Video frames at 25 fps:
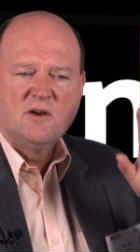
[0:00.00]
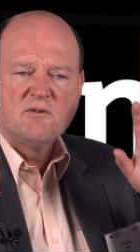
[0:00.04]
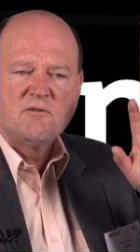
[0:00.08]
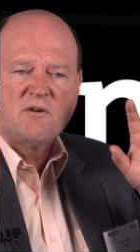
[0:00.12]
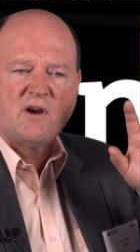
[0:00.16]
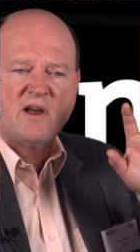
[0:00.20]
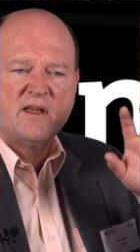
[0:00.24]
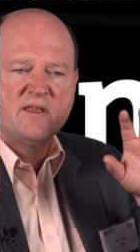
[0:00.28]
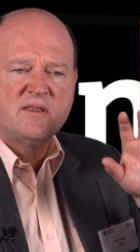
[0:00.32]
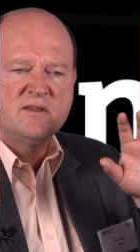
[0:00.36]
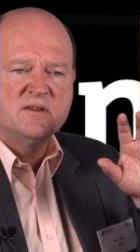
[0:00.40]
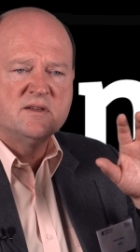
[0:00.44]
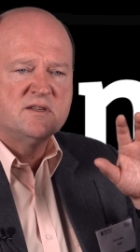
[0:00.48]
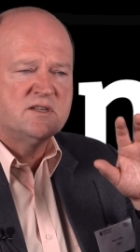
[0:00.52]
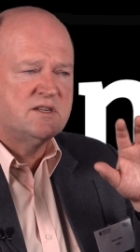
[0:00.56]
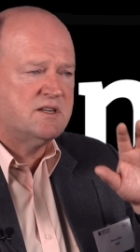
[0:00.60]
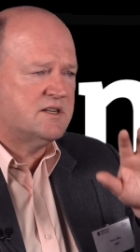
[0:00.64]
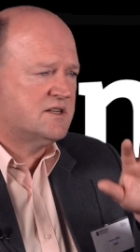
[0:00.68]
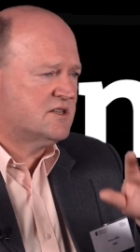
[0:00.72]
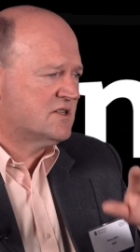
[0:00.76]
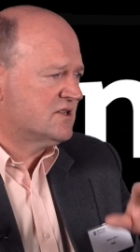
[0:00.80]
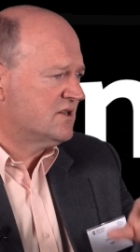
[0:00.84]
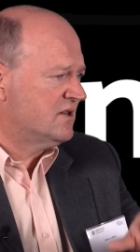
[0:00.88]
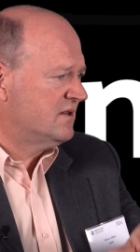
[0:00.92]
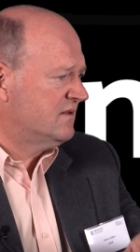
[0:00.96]
rather than
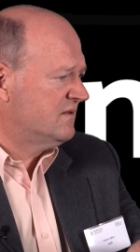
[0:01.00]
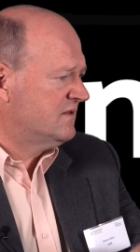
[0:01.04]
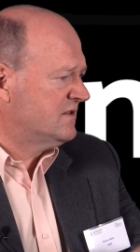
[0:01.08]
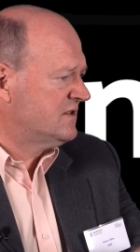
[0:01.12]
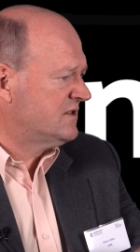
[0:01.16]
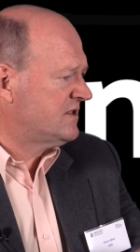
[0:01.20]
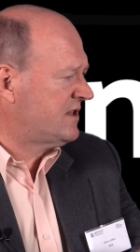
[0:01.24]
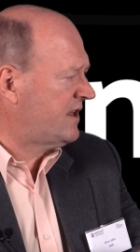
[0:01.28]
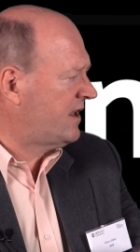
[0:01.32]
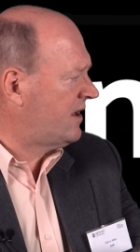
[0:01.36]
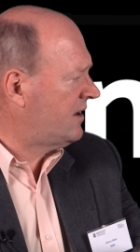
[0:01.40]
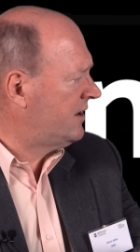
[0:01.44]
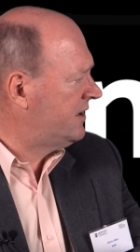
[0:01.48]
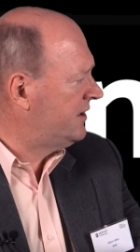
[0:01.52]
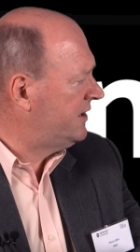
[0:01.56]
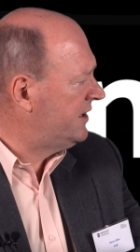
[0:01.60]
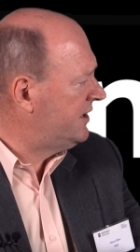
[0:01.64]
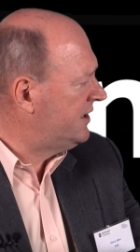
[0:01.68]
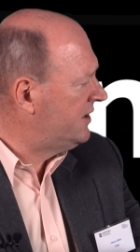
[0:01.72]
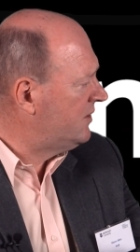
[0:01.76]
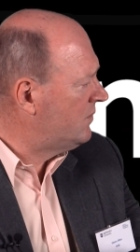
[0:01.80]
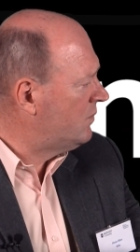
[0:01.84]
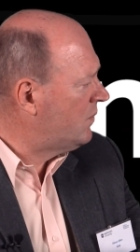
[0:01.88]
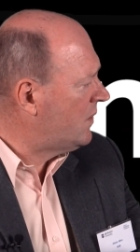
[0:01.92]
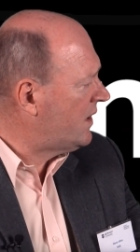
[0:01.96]
6 servers, they only
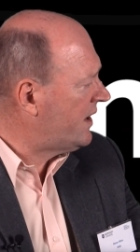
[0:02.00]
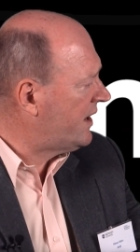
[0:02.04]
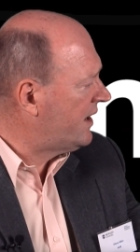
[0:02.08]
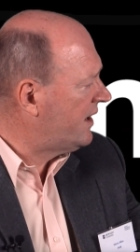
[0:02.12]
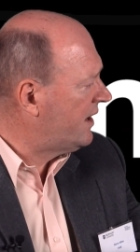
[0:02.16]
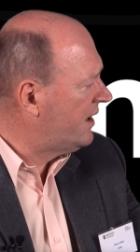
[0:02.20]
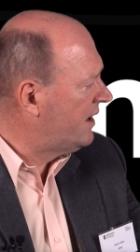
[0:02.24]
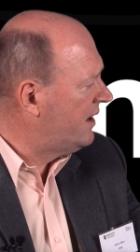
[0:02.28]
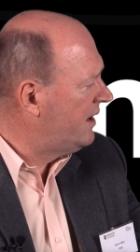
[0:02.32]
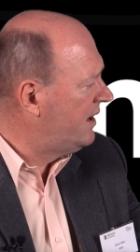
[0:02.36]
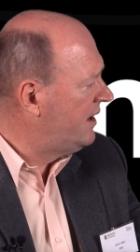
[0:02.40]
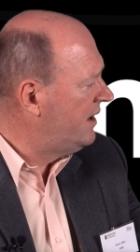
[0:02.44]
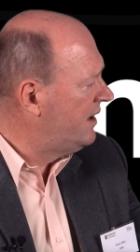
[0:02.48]
needed 1.